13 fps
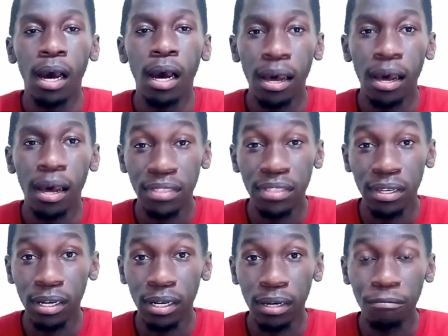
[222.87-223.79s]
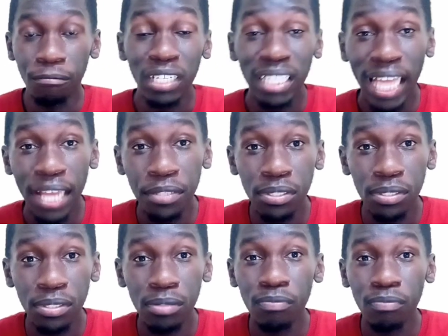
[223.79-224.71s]
uh, the
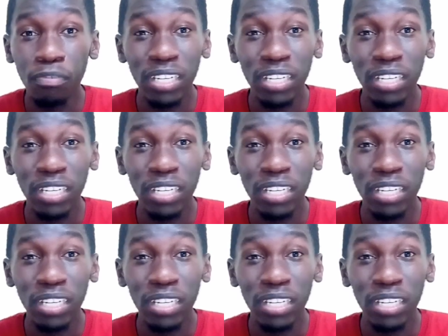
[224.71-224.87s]
freelance